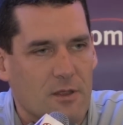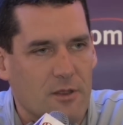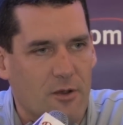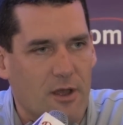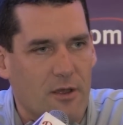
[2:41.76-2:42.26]

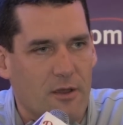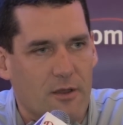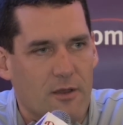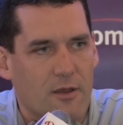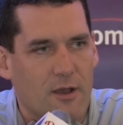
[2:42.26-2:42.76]
I
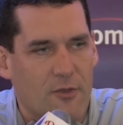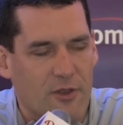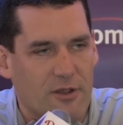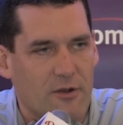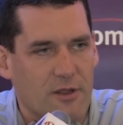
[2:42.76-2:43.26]

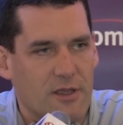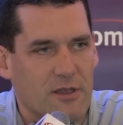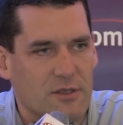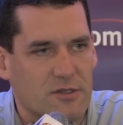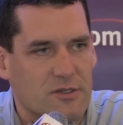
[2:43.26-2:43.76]
think our league
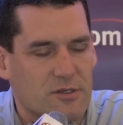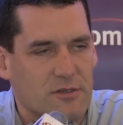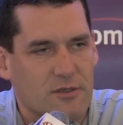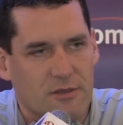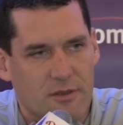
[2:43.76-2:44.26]
is
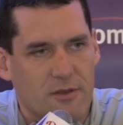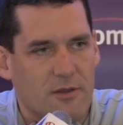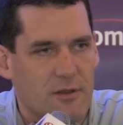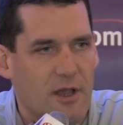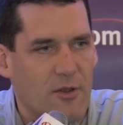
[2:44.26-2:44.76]

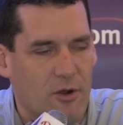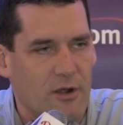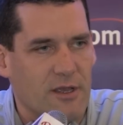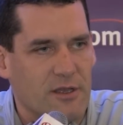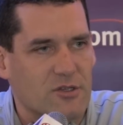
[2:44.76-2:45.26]
I know
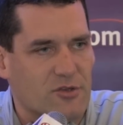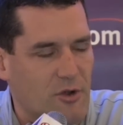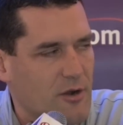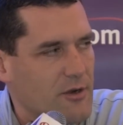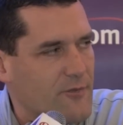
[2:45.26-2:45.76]
our league is
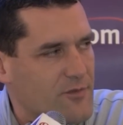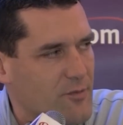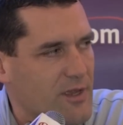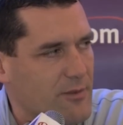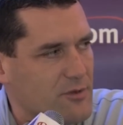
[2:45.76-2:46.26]
strong enough to
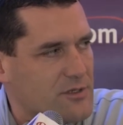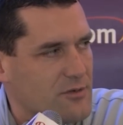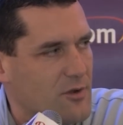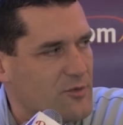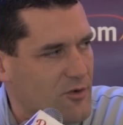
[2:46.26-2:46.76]
be able
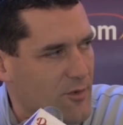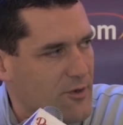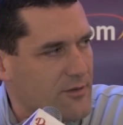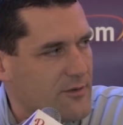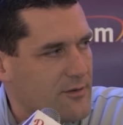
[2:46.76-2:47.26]
to
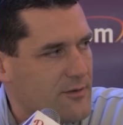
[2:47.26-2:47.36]
absorb it.